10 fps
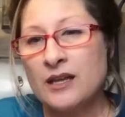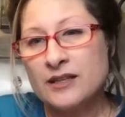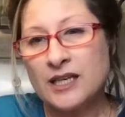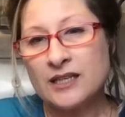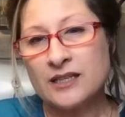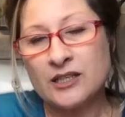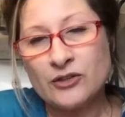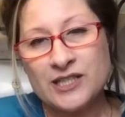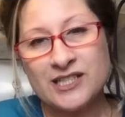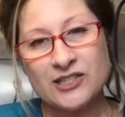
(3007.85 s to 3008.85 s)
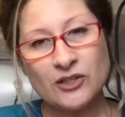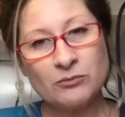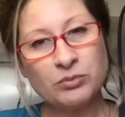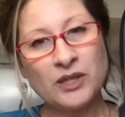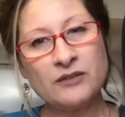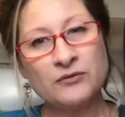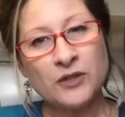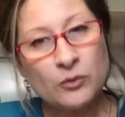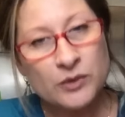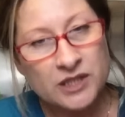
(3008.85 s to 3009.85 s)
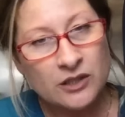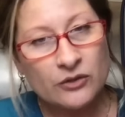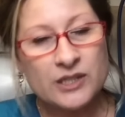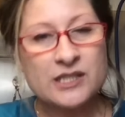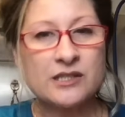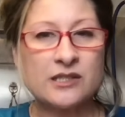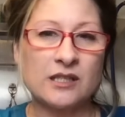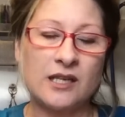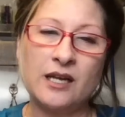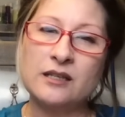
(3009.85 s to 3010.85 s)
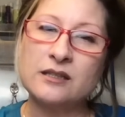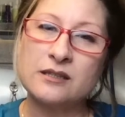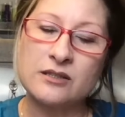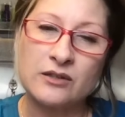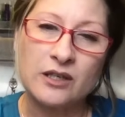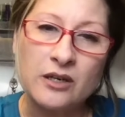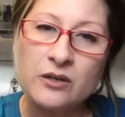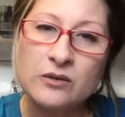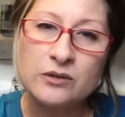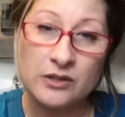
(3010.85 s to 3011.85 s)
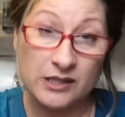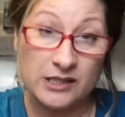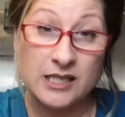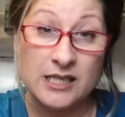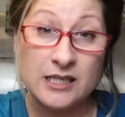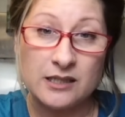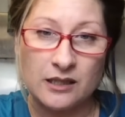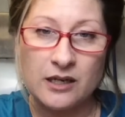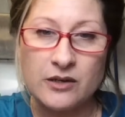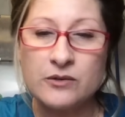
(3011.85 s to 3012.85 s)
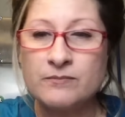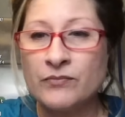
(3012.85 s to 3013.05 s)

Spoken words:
That increases good blood flow, which increases good health to the coat, to the skin and the coat.